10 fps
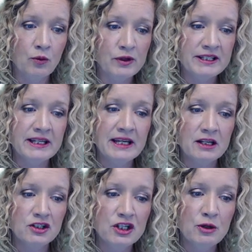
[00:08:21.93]
we
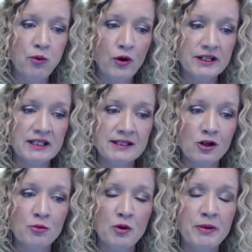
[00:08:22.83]
see a new point has
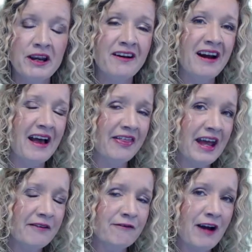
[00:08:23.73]
come up here and
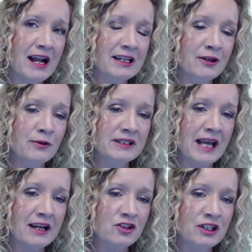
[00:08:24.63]
that value is
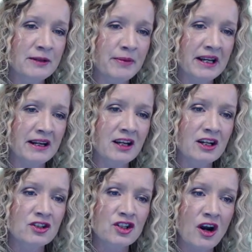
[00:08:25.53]
actually being
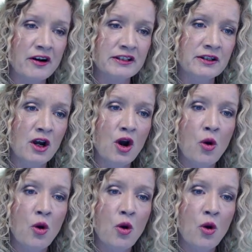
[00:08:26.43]
charted.